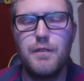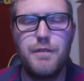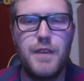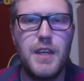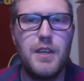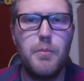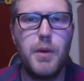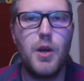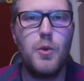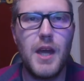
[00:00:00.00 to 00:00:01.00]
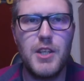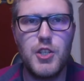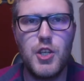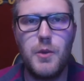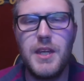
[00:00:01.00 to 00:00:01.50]
Finn, Poe and
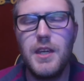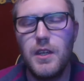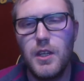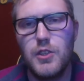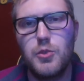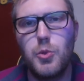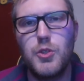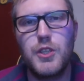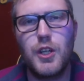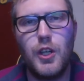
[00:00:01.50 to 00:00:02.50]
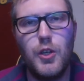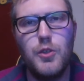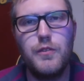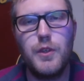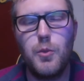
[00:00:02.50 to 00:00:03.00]
Chewie towards a
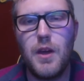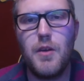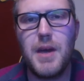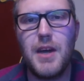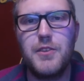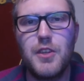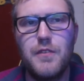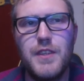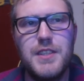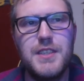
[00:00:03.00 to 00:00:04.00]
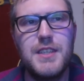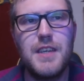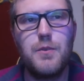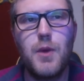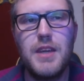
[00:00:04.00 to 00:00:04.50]
clue for the whereabouts of the
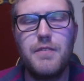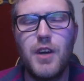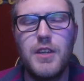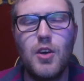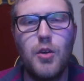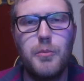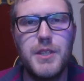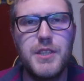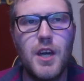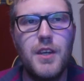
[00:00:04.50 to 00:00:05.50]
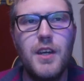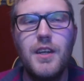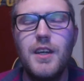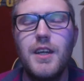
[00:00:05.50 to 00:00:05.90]
Sith Wayfinder on Pasaana?